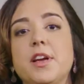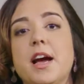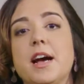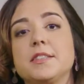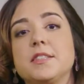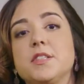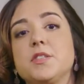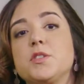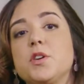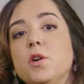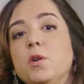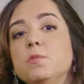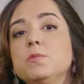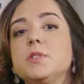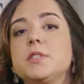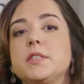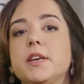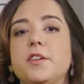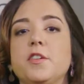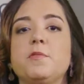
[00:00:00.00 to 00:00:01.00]
has its own
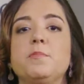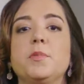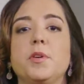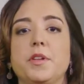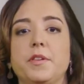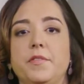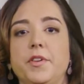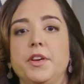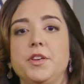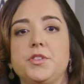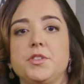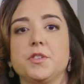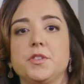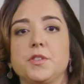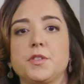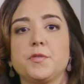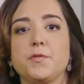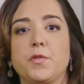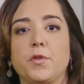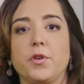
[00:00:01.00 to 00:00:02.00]
set of
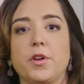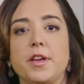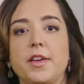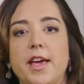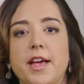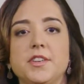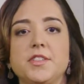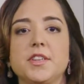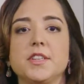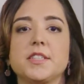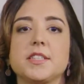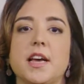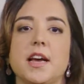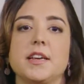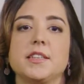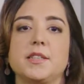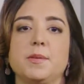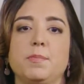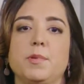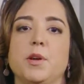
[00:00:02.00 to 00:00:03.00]
motivations for engaging
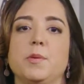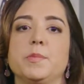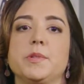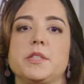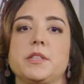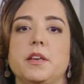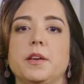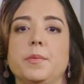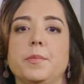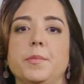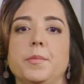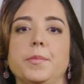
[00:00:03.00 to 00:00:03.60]
science diplomacy.